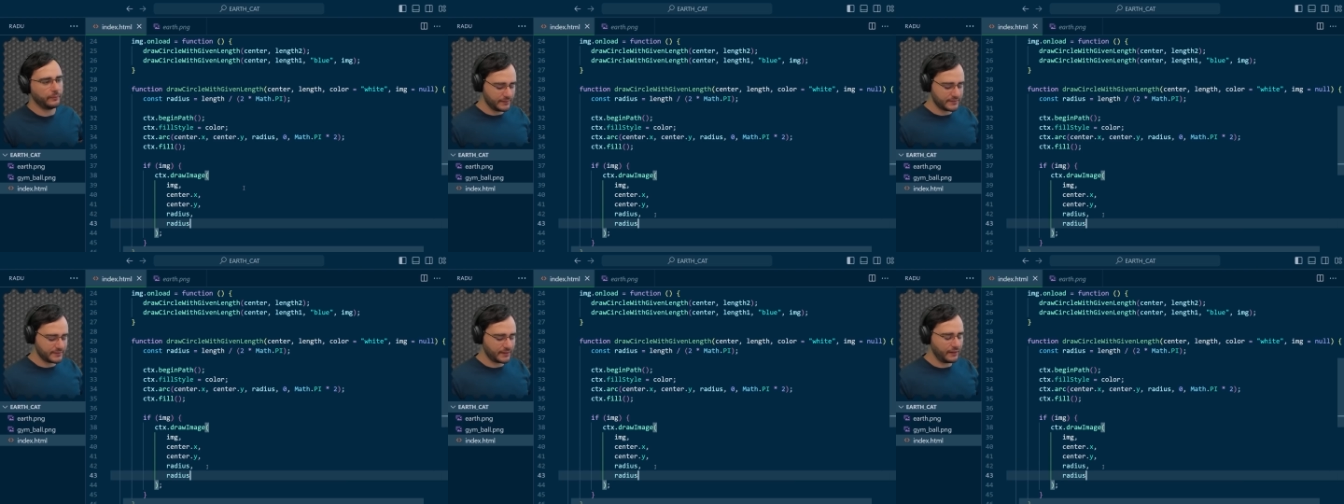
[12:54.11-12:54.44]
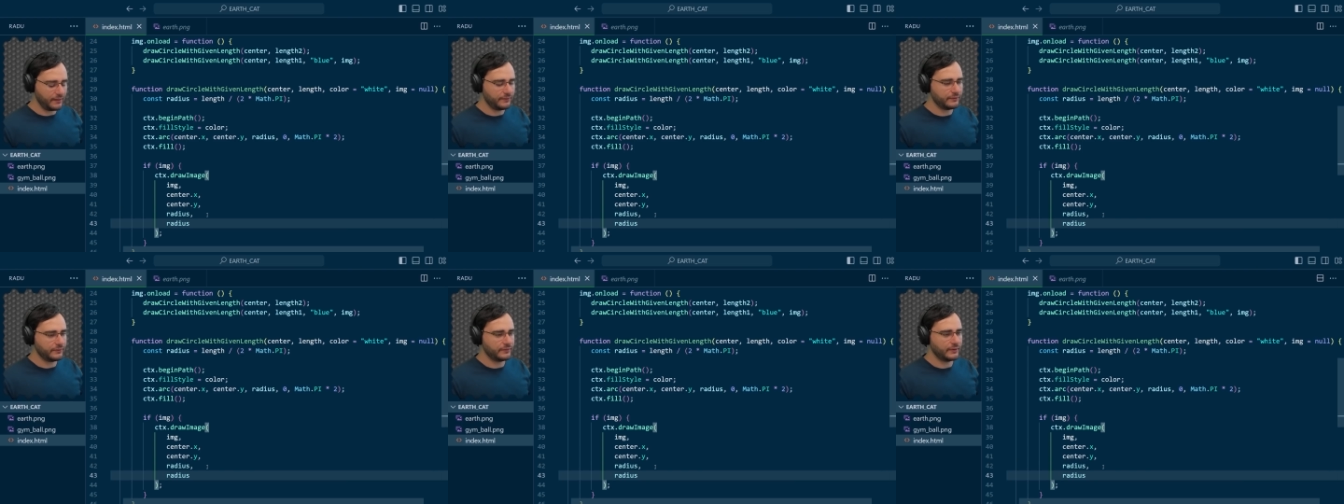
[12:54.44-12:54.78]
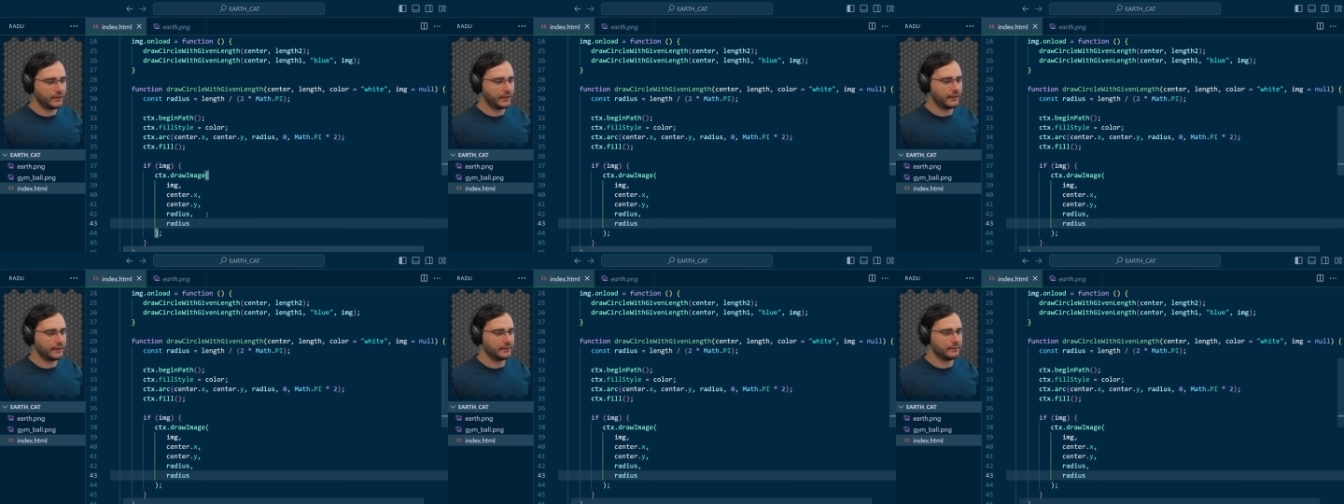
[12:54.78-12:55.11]
Save
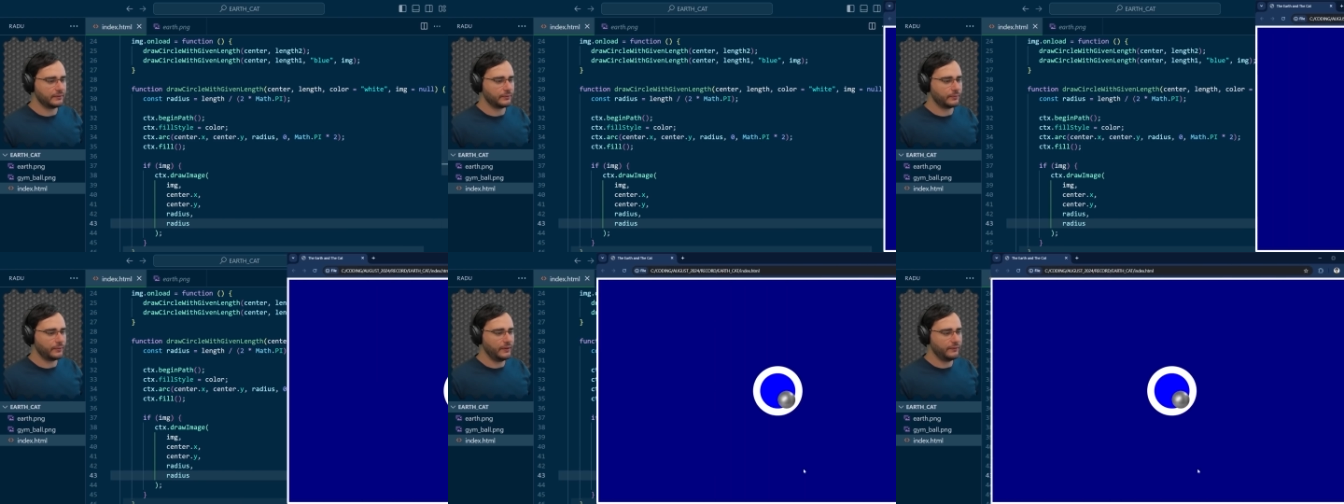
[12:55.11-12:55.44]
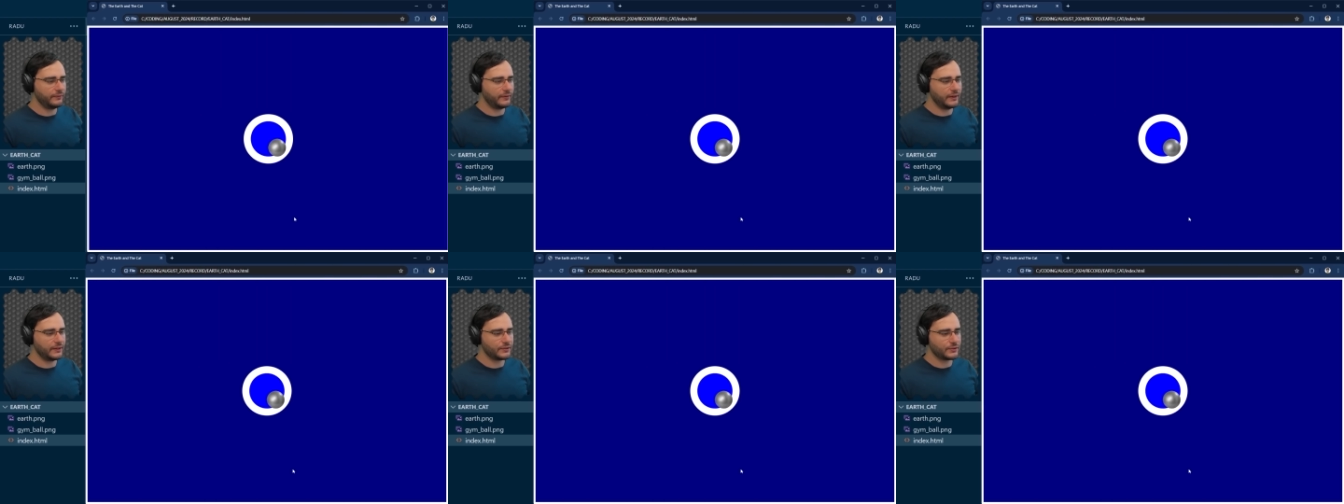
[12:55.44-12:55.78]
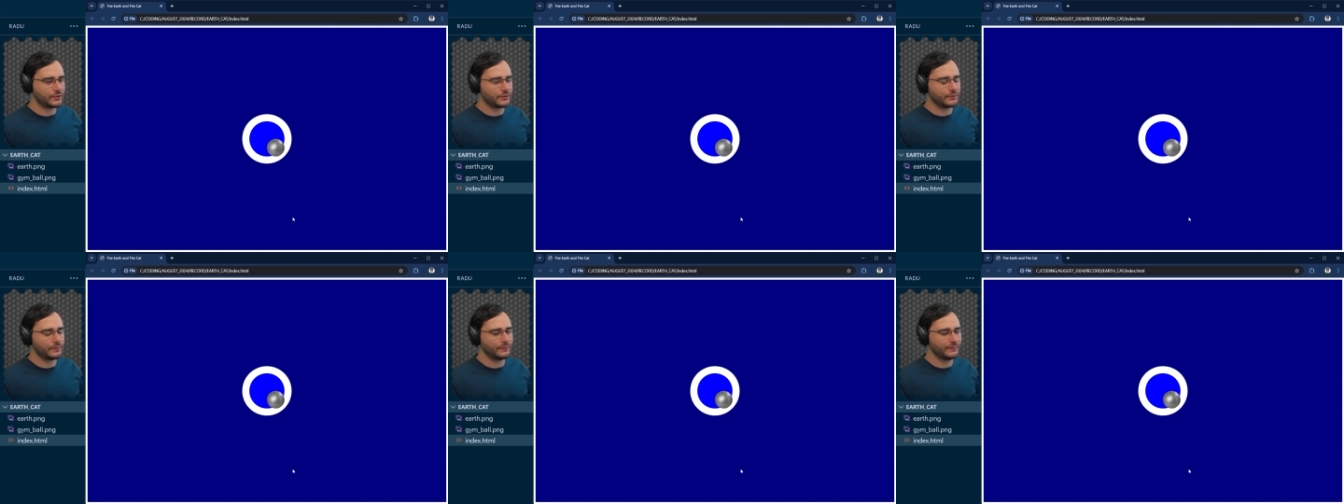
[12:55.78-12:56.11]
and
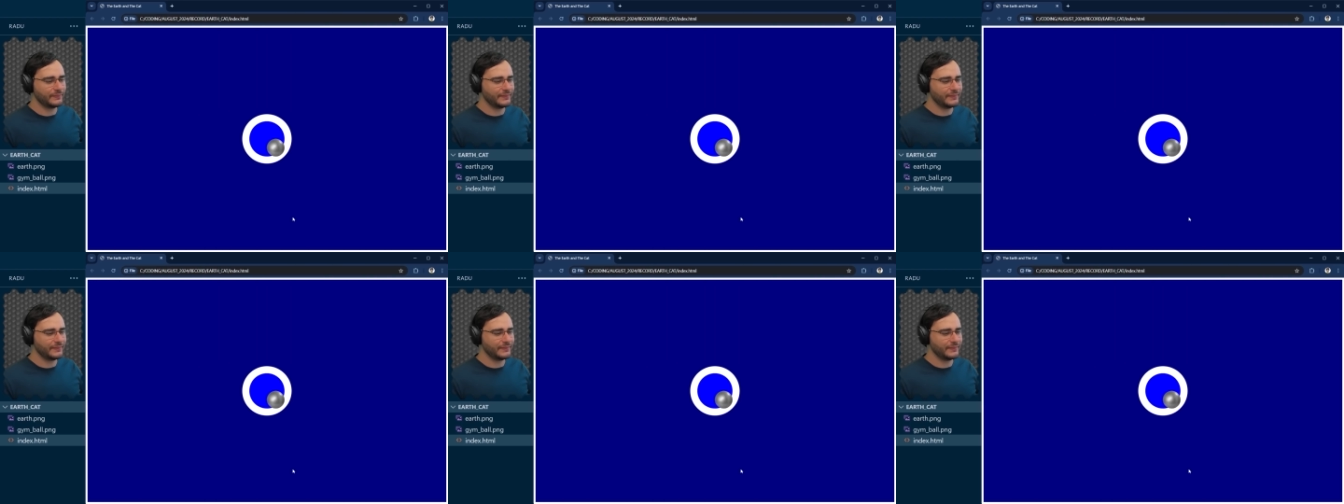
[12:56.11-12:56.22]
refresh